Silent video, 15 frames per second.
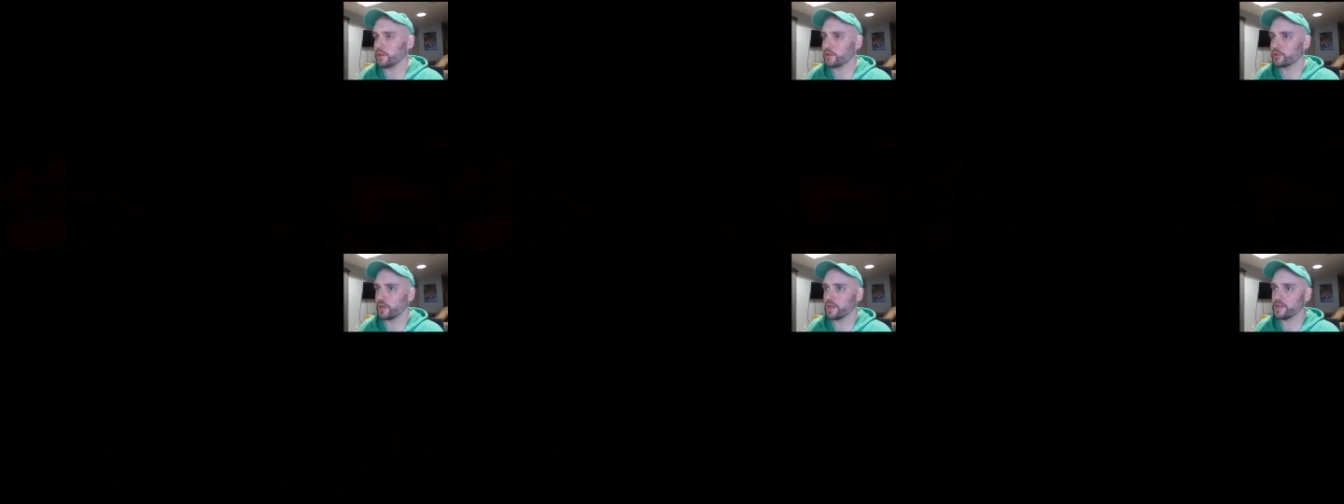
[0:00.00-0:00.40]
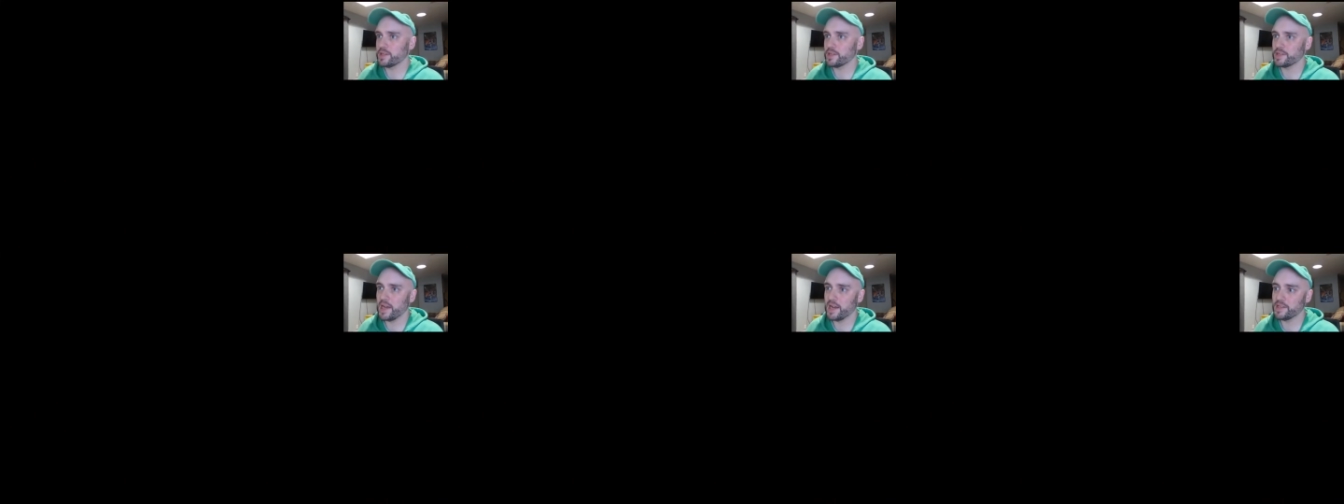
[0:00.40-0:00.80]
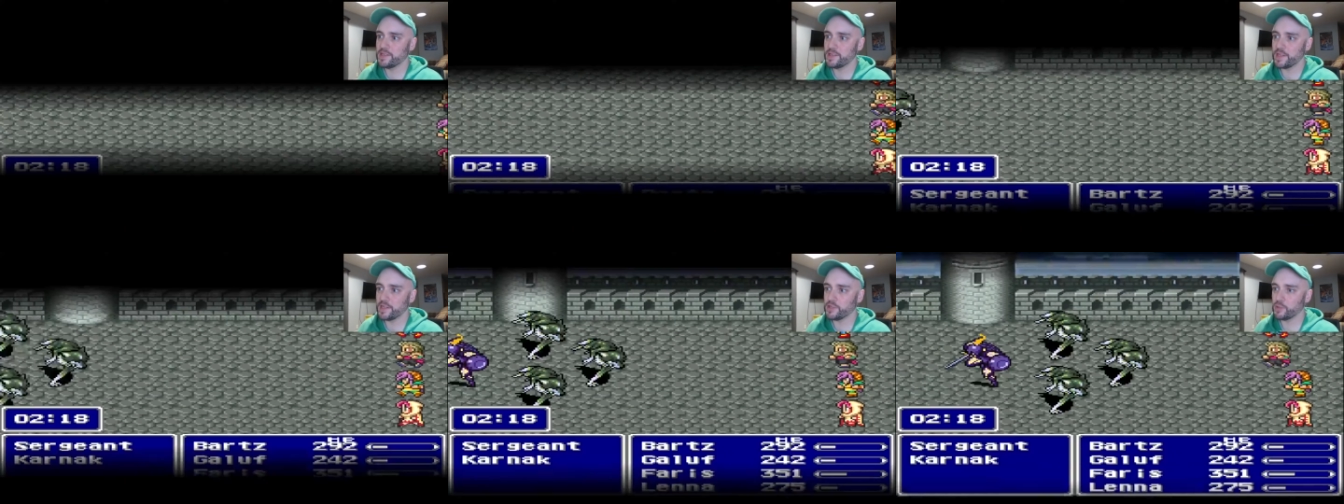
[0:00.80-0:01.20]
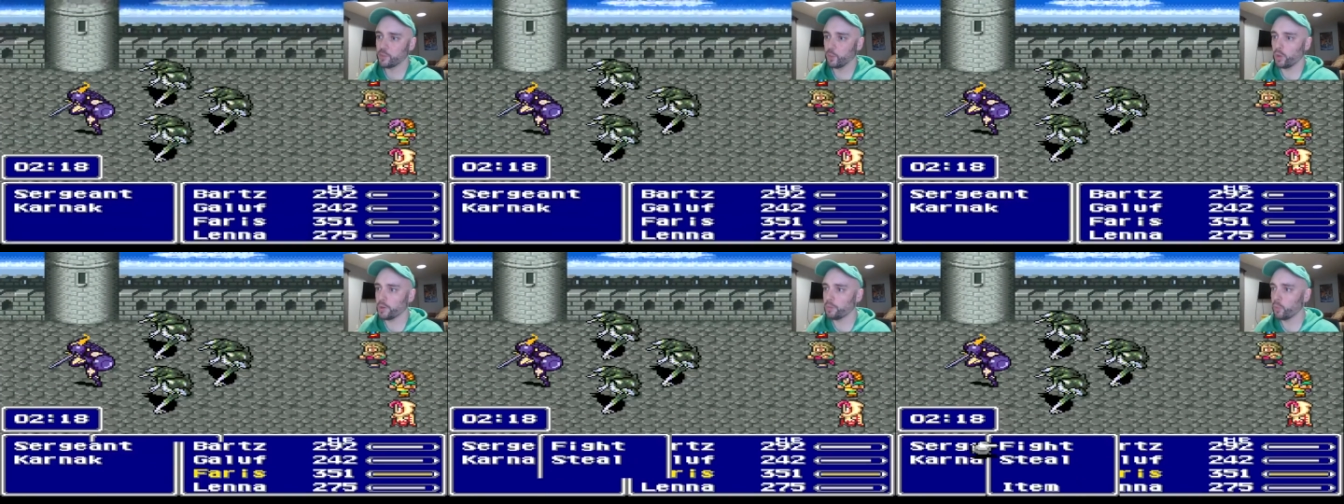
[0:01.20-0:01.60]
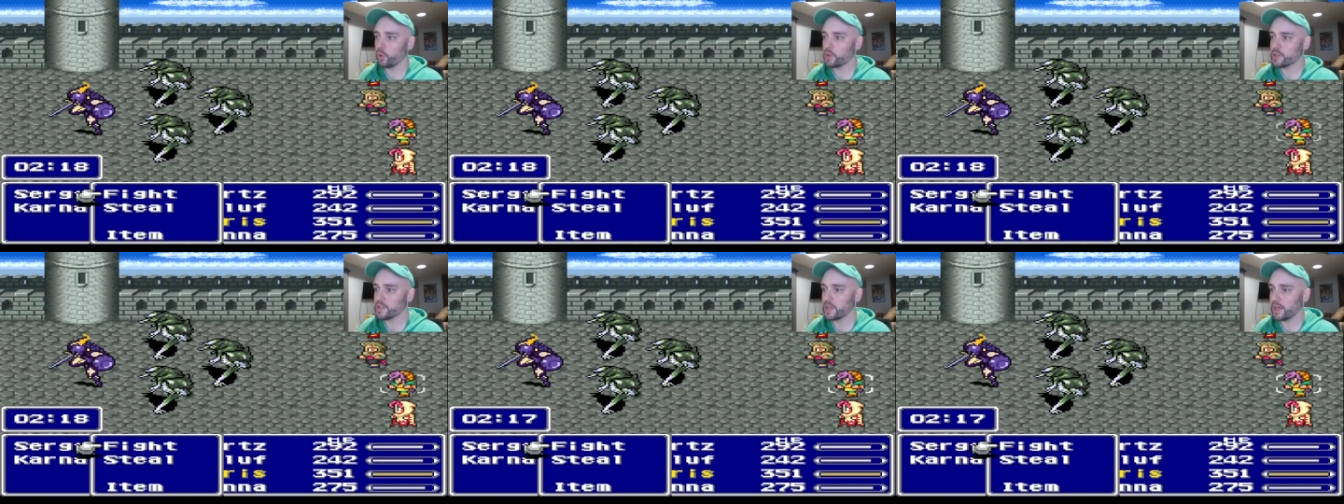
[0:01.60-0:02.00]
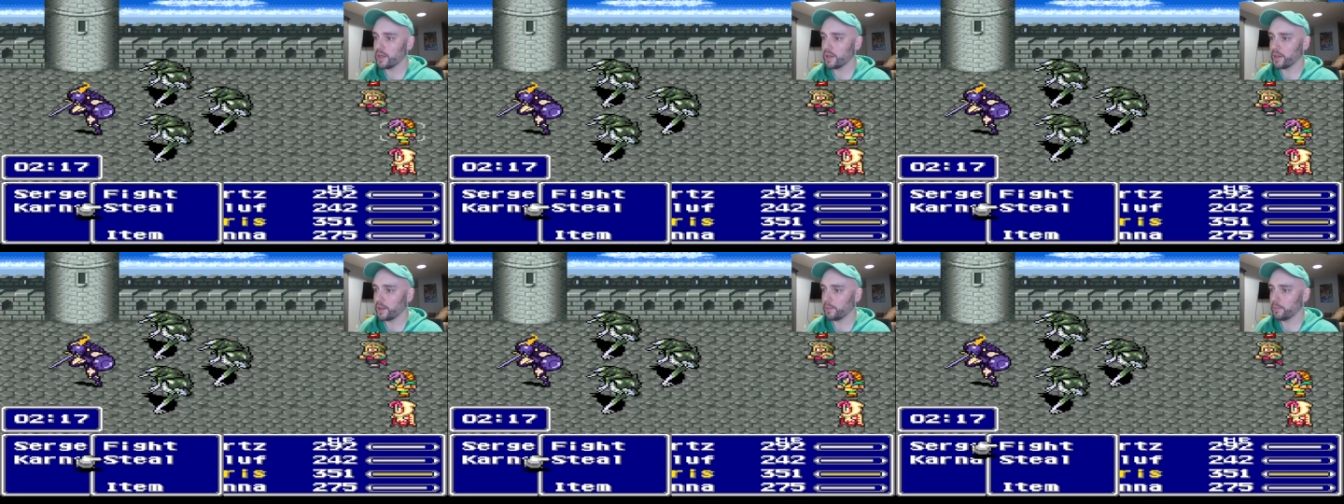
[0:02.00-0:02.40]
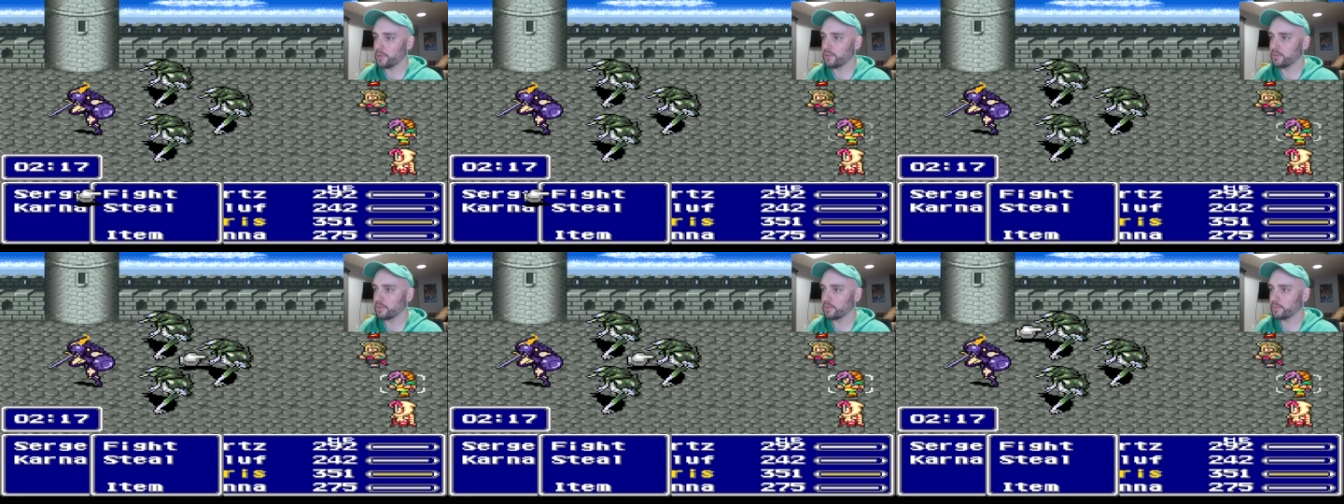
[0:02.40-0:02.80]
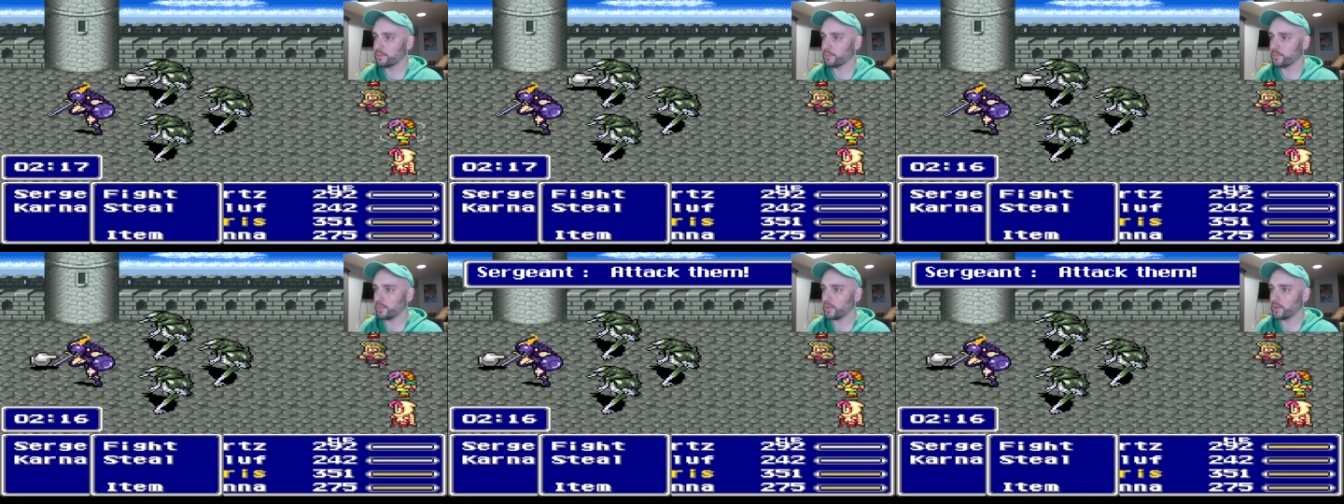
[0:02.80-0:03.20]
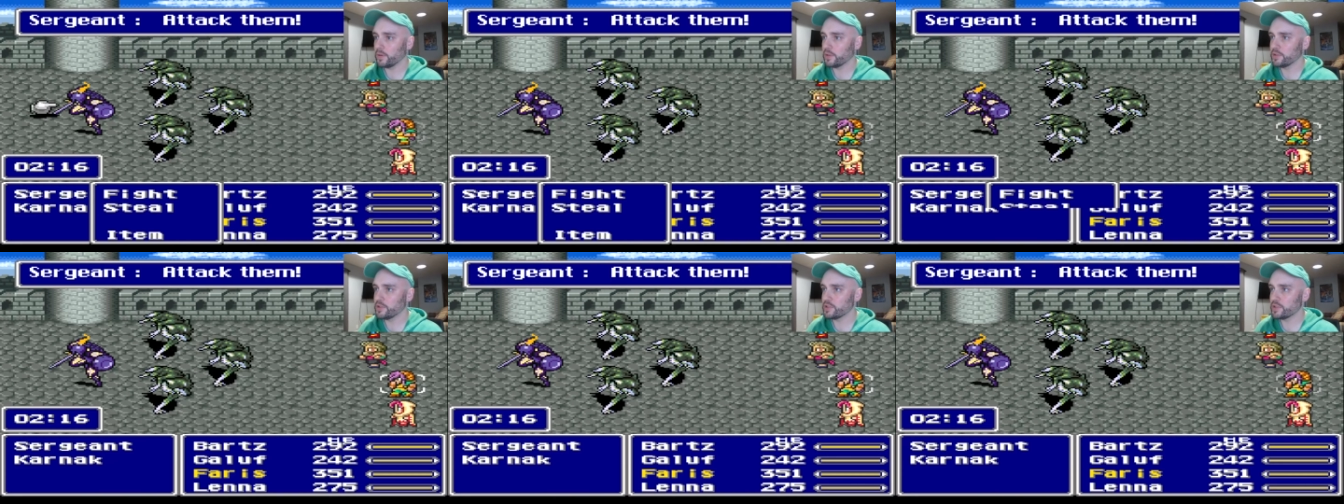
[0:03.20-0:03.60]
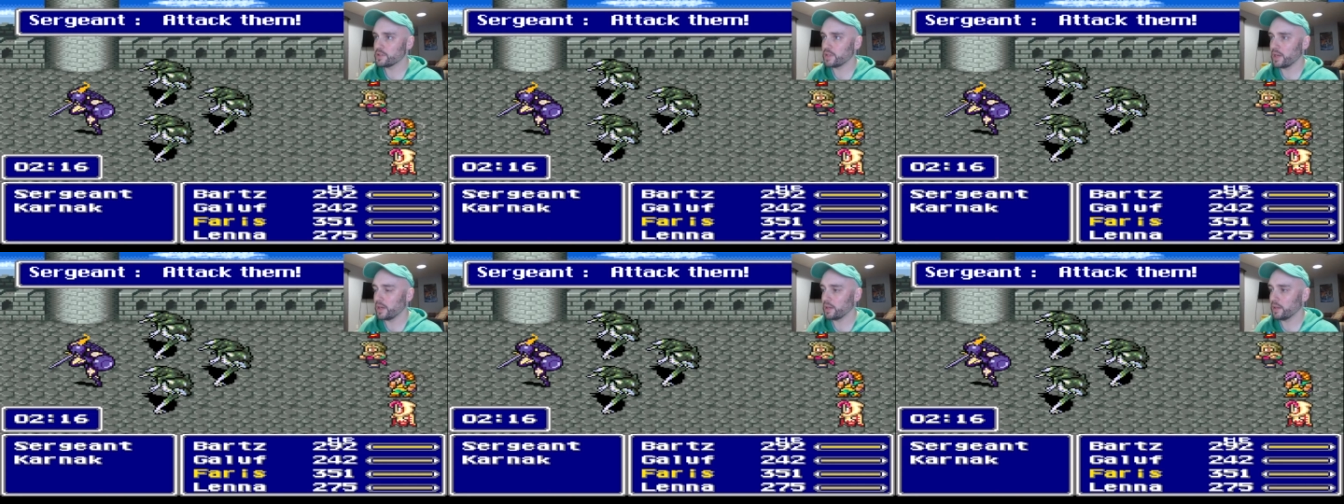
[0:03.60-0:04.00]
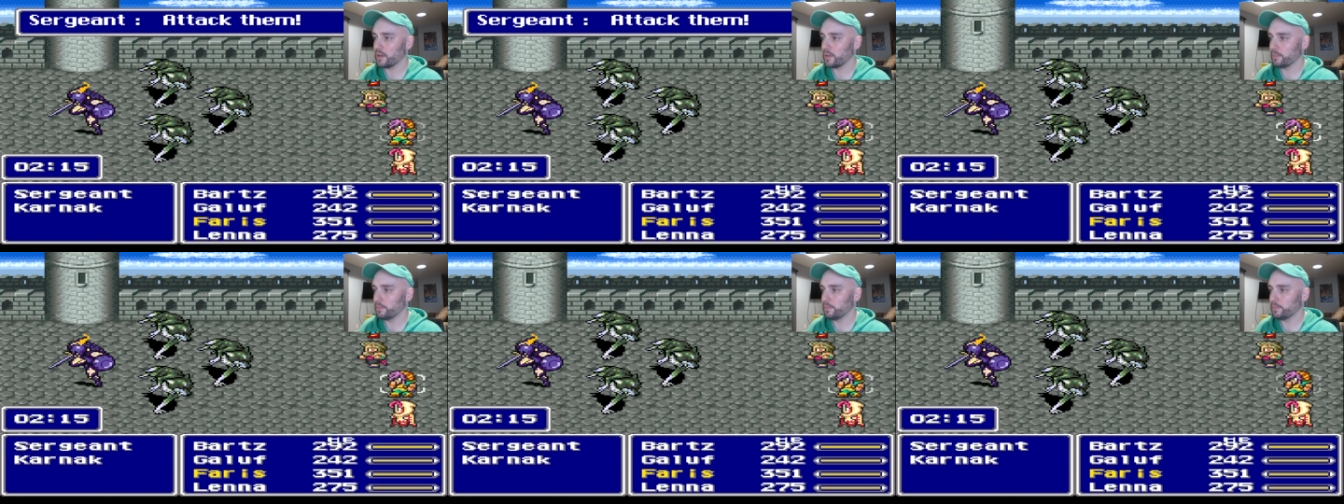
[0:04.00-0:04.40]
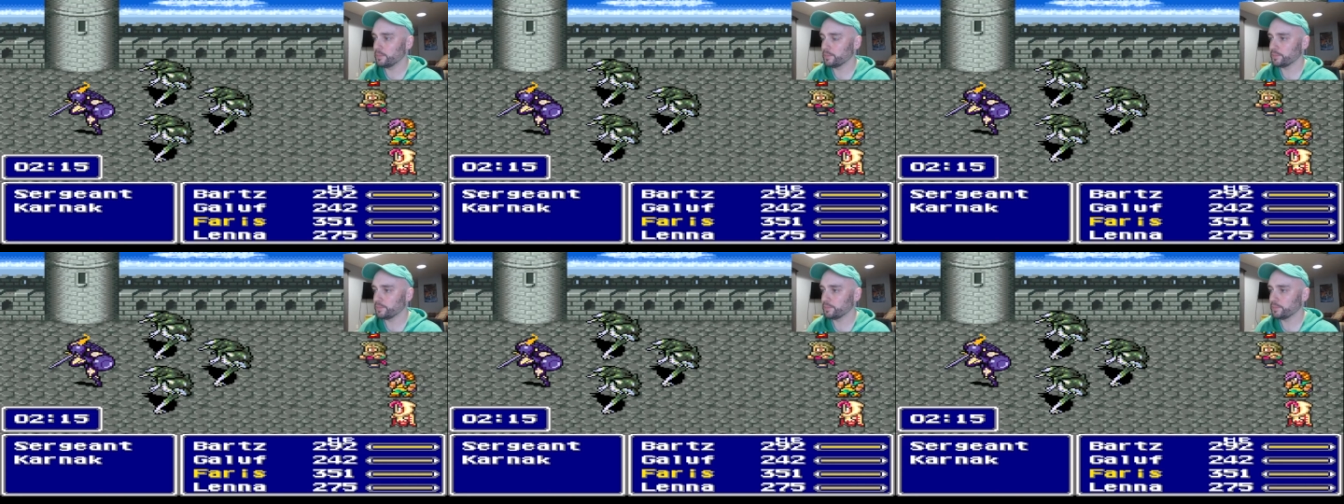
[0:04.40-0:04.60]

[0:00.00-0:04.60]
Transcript: try this nonsense one more time. I just attack him.